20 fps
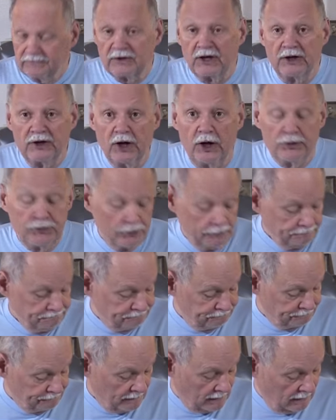conundrum
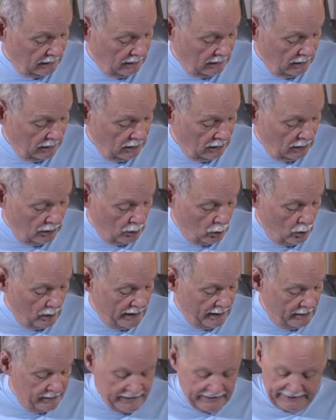
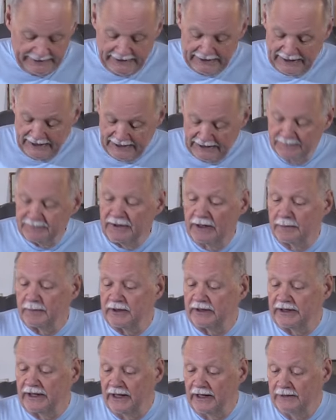where you take item
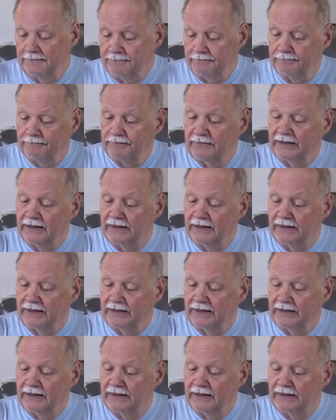number 10